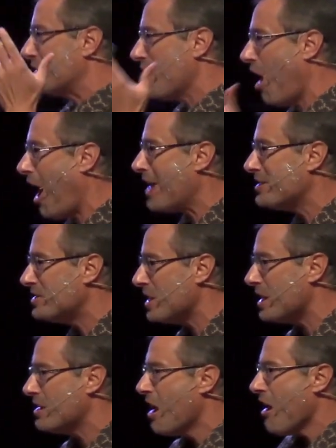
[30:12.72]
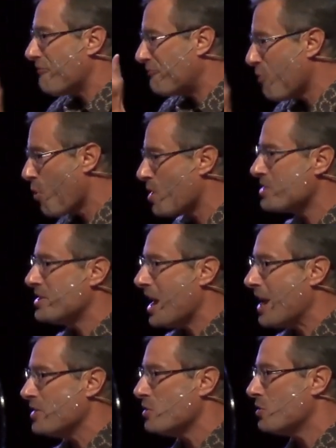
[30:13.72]
God did for
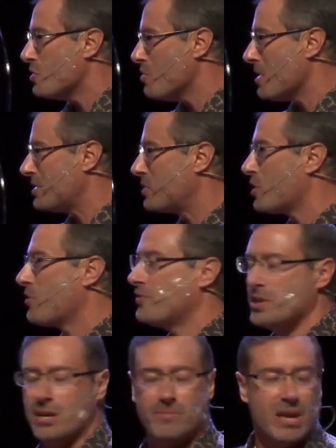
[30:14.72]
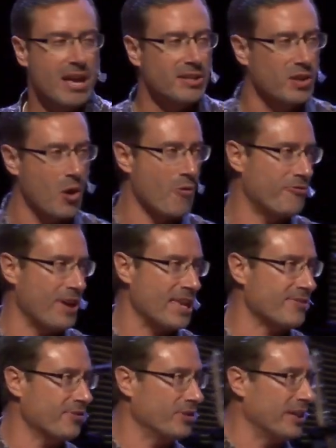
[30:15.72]
Daniel, who had served him so
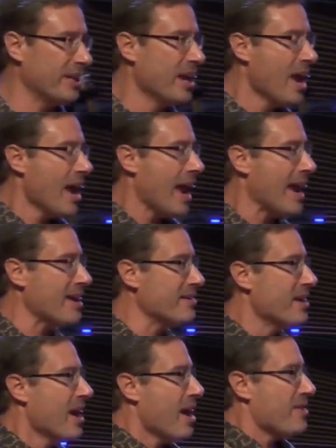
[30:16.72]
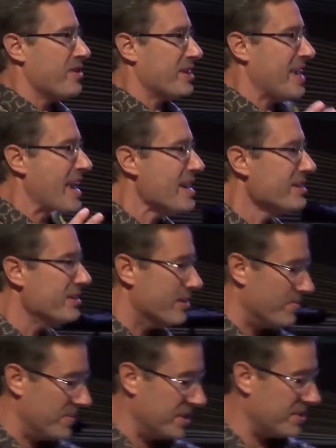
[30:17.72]
faithfully, and the
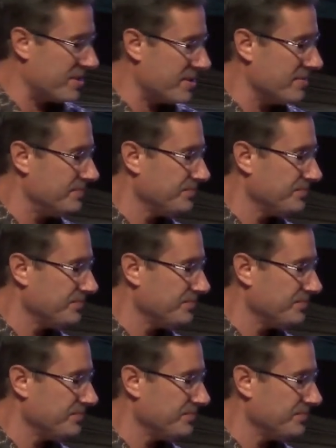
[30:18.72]
kingdoms